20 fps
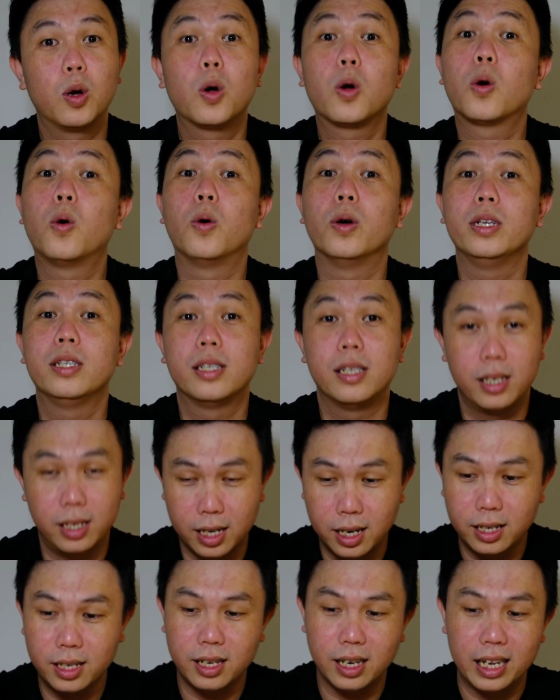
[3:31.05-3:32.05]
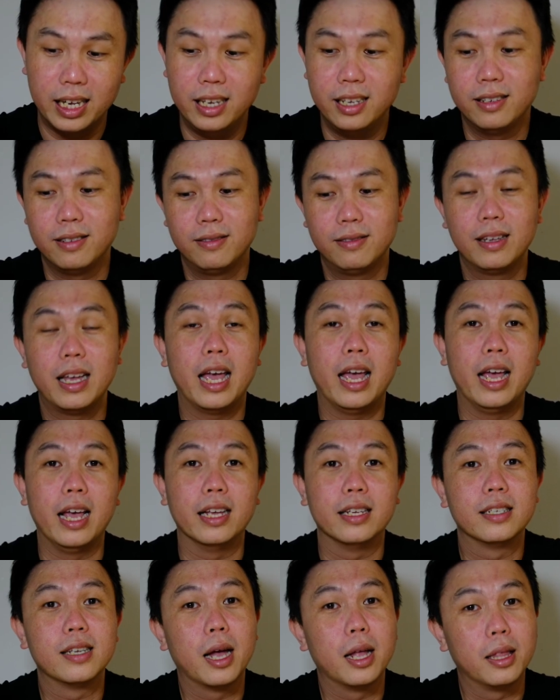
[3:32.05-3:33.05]
coincidentally
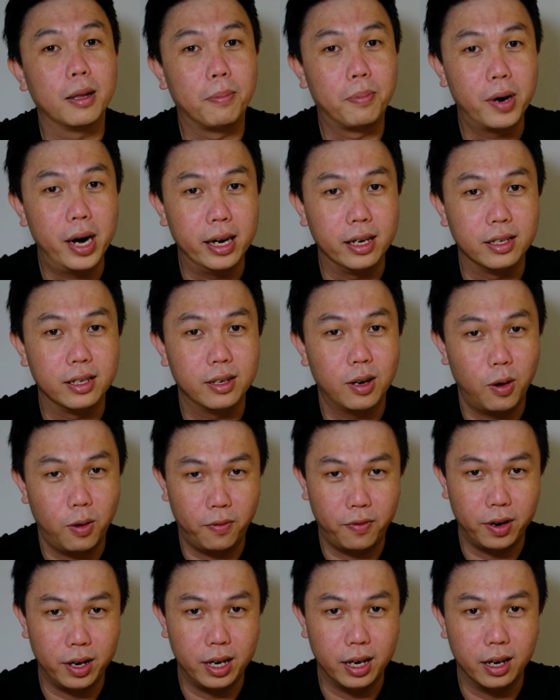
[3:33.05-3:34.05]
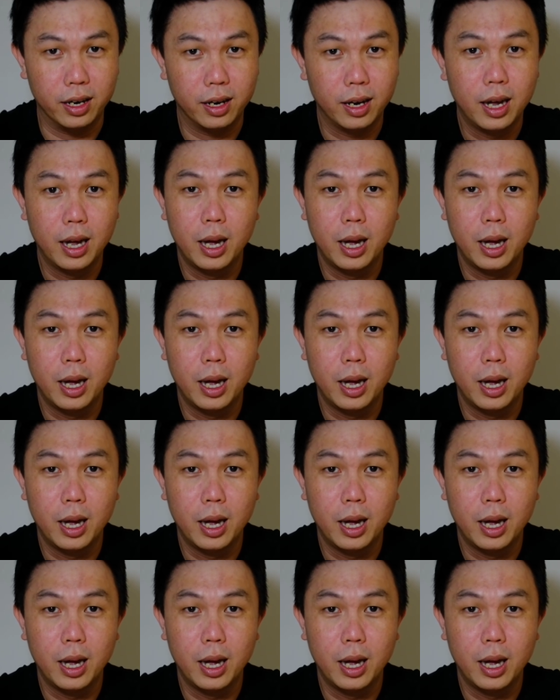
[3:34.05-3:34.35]
is the brand over here.